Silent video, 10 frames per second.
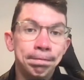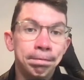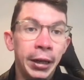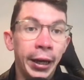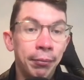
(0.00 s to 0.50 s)

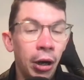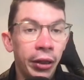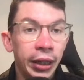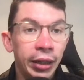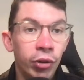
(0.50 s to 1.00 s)
Yeah, I
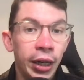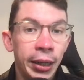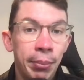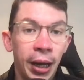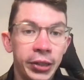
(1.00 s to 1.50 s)
think it really
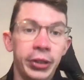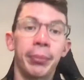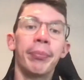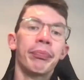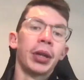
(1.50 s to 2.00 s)
impacts them.
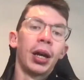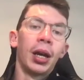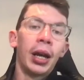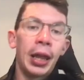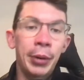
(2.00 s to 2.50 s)

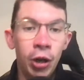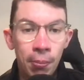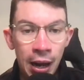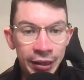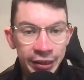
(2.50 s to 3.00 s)
Then we got
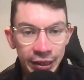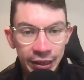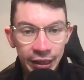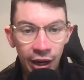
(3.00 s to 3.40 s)
Man City.